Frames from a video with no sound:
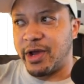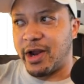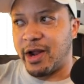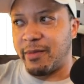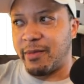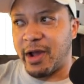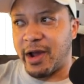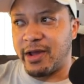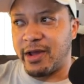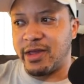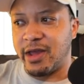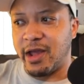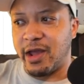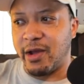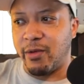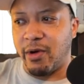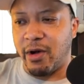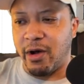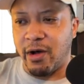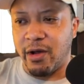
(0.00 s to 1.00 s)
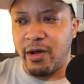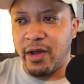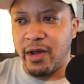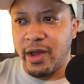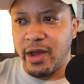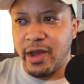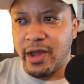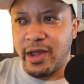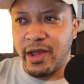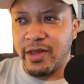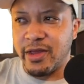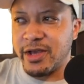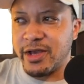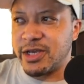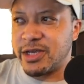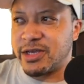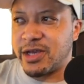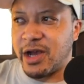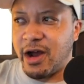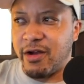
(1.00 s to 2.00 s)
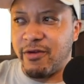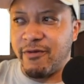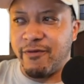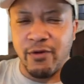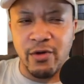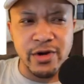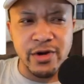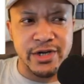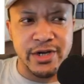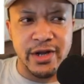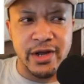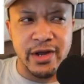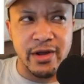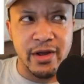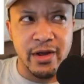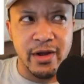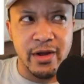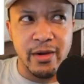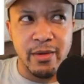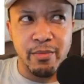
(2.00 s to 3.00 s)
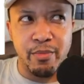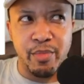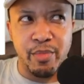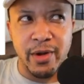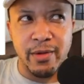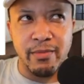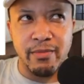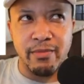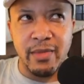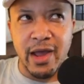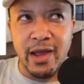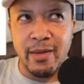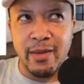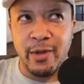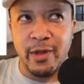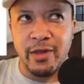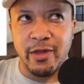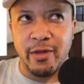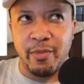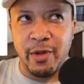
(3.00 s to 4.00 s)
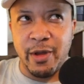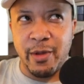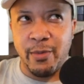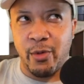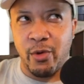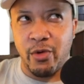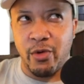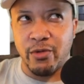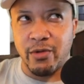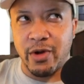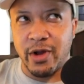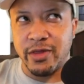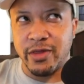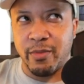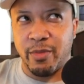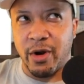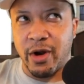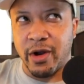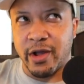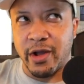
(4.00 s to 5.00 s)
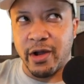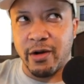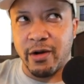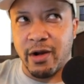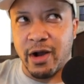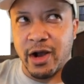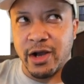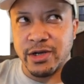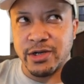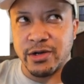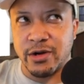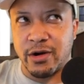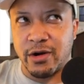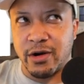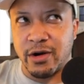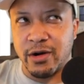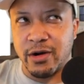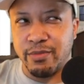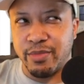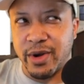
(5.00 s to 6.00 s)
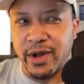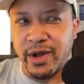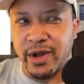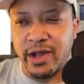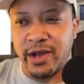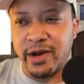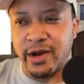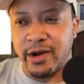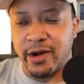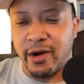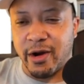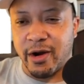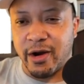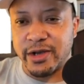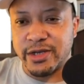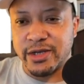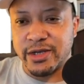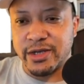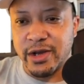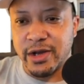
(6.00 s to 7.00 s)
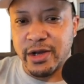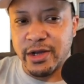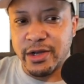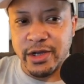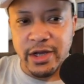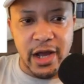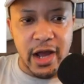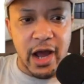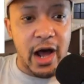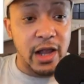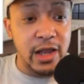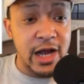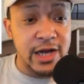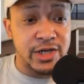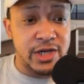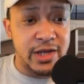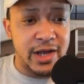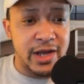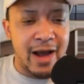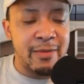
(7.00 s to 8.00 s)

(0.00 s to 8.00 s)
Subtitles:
And I'm kind of thinking, well, yeah, this is unfortunate, but maybe the people who run the parking garage are breaking into cars. Yeah, allegedly.